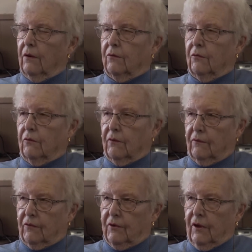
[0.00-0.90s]
So there
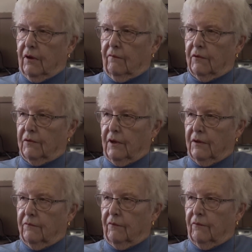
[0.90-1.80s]
was a lot of us
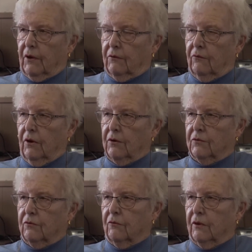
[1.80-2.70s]
kids, we went to high
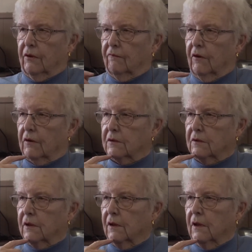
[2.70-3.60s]
school in Vaasa.